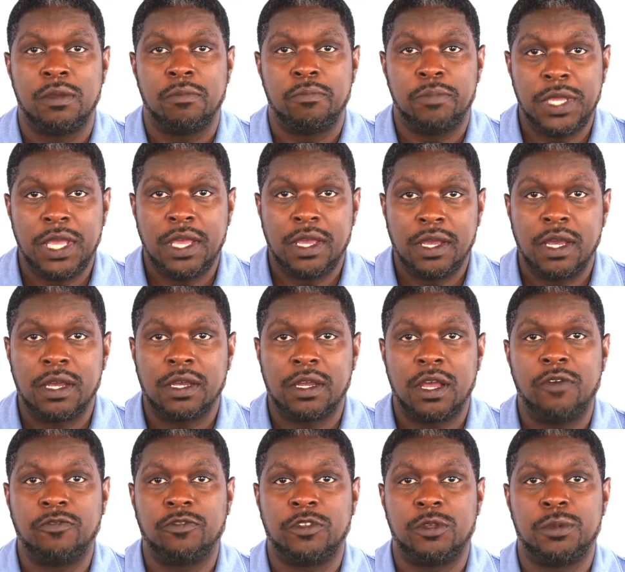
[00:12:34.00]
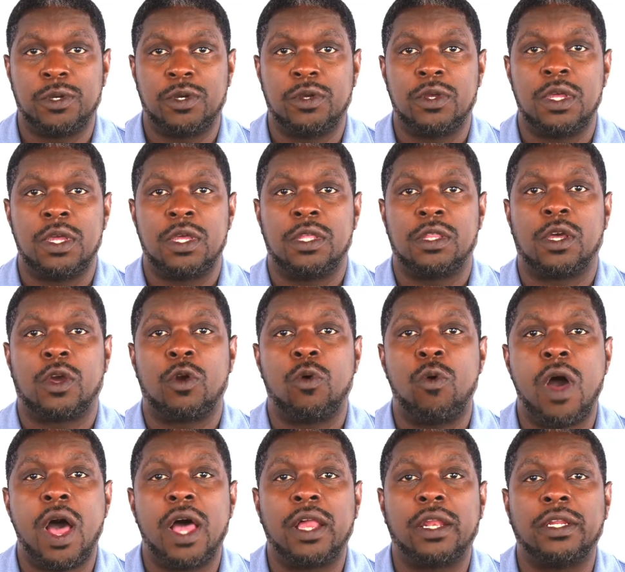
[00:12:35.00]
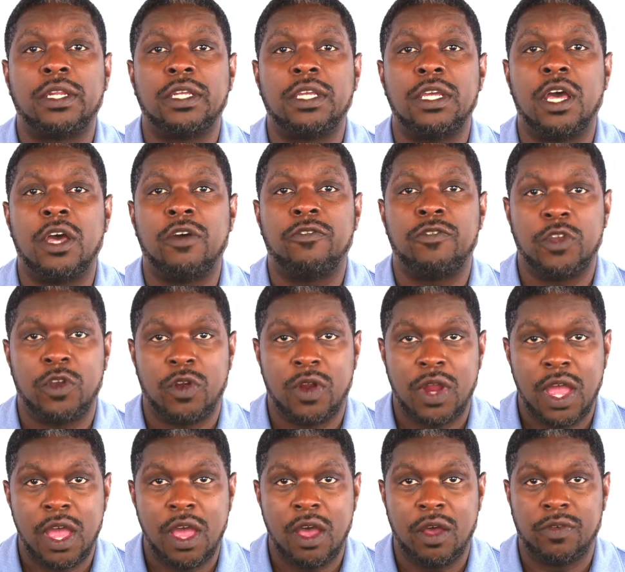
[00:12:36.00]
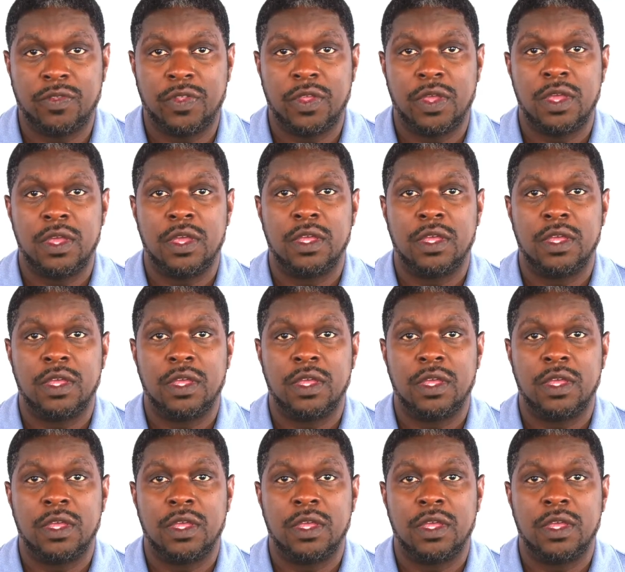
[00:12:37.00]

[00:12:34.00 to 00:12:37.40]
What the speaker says: being uncomfortable. The quality of your health,